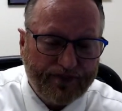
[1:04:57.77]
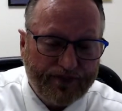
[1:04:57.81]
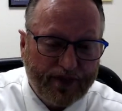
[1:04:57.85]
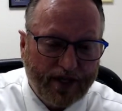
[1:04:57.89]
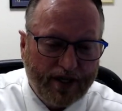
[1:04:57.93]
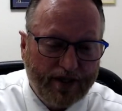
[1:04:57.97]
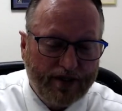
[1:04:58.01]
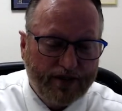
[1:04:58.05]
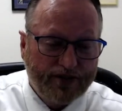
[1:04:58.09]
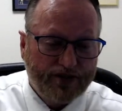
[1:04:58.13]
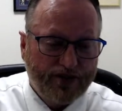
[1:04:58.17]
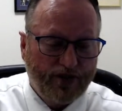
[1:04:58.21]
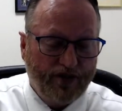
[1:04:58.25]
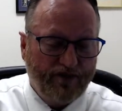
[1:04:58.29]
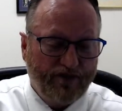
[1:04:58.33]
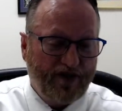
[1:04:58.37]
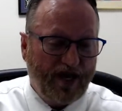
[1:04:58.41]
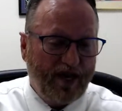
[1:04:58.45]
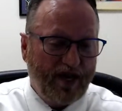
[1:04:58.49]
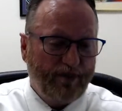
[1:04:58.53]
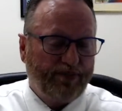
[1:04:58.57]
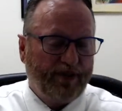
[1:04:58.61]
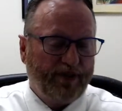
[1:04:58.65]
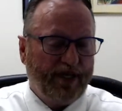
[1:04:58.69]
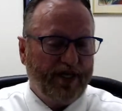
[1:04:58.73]
So if I
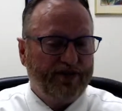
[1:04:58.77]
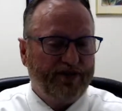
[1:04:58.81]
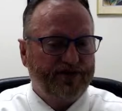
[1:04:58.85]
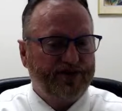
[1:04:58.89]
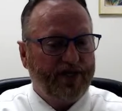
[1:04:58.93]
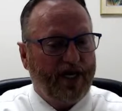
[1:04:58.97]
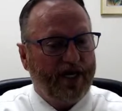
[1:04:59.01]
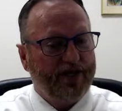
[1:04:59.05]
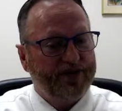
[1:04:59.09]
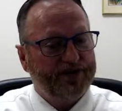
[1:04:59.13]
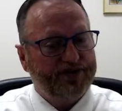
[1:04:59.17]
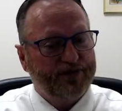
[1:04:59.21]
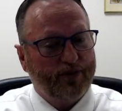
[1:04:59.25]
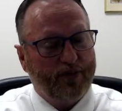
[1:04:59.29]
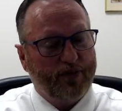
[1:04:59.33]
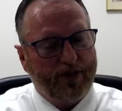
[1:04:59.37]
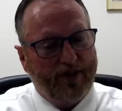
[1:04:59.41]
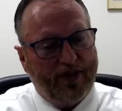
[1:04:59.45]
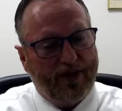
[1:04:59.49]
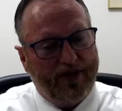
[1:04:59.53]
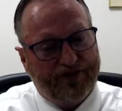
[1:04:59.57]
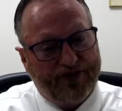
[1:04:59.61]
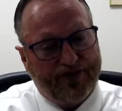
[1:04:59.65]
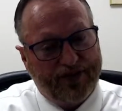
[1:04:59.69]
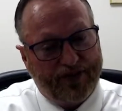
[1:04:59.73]
play chess, what do I
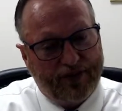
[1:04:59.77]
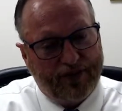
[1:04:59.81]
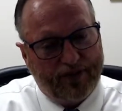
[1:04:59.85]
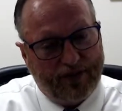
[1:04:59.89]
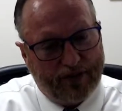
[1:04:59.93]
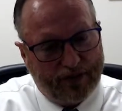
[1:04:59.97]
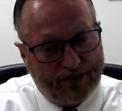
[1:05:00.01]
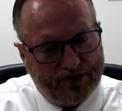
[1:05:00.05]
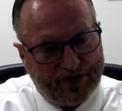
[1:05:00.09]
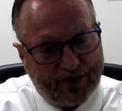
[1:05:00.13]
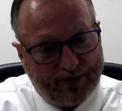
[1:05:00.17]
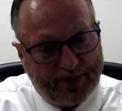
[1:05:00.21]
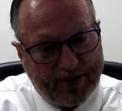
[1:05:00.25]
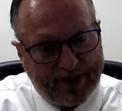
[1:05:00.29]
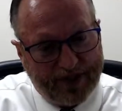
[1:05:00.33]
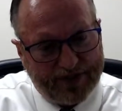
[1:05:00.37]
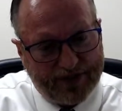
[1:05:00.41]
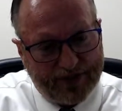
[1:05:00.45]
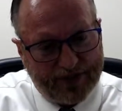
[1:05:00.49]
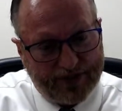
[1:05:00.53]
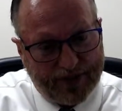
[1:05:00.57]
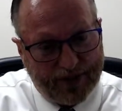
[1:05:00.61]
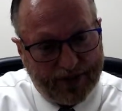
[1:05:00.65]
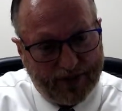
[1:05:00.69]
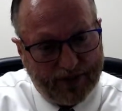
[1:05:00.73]
have to do? Lose a piece or
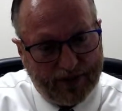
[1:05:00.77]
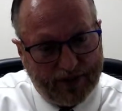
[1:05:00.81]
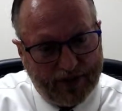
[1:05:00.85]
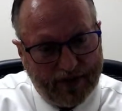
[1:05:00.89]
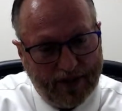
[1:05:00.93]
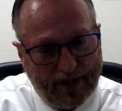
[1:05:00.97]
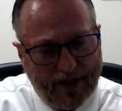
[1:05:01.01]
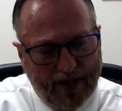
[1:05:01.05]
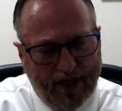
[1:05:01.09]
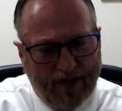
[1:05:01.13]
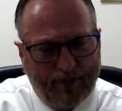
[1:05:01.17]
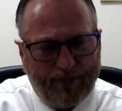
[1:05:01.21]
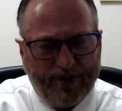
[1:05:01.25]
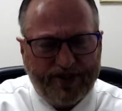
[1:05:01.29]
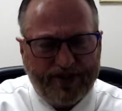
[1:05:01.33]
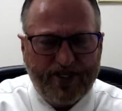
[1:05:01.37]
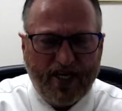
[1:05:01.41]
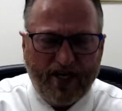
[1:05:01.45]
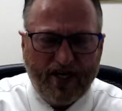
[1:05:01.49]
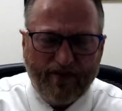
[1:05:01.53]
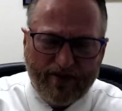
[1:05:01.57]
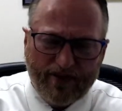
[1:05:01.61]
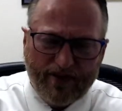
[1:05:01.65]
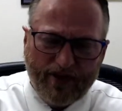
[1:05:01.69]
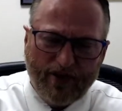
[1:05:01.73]
two? But you
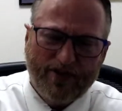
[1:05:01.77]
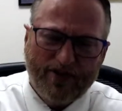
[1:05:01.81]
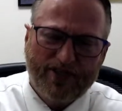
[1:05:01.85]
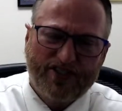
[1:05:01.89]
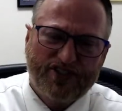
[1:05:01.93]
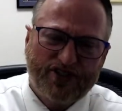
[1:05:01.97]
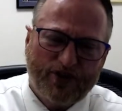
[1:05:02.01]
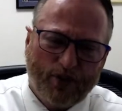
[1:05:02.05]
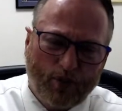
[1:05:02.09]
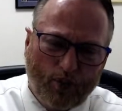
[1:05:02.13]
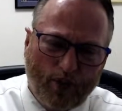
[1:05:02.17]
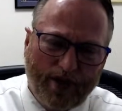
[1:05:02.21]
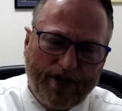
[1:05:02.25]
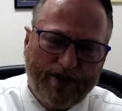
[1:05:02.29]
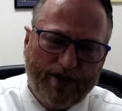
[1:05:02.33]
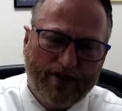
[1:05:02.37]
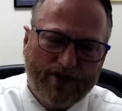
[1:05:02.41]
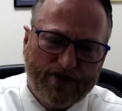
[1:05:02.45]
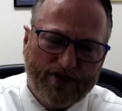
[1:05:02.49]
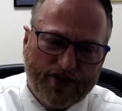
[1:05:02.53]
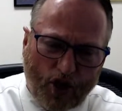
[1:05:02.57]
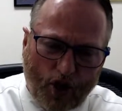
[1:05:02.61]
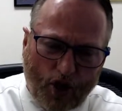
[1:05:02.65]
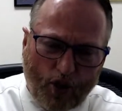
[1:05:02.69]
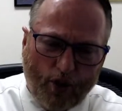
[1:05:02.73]
ever notice the winners
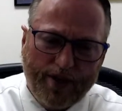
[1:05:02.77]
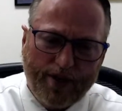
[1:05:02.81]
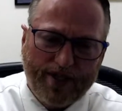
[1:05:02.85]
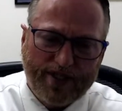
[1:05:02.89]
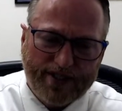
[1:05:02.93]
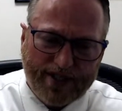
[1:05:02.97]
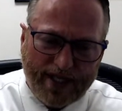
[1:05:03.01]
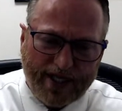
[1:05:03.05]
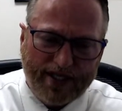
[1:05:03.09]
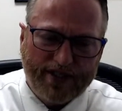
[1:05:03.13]
always get